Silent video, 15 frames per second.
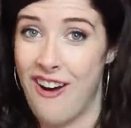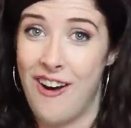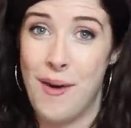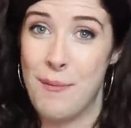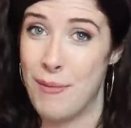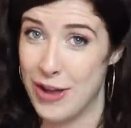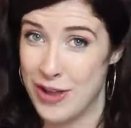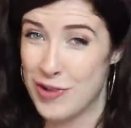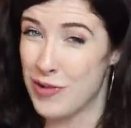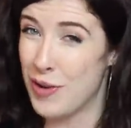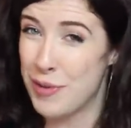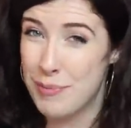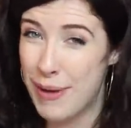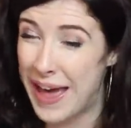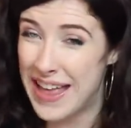are
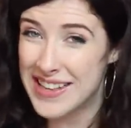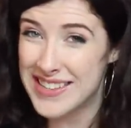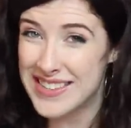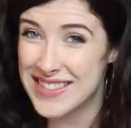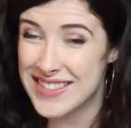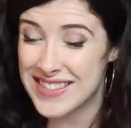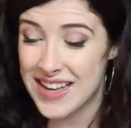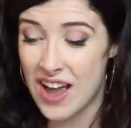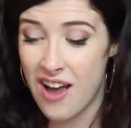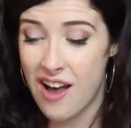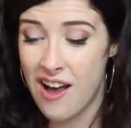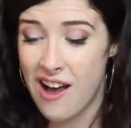micron pens.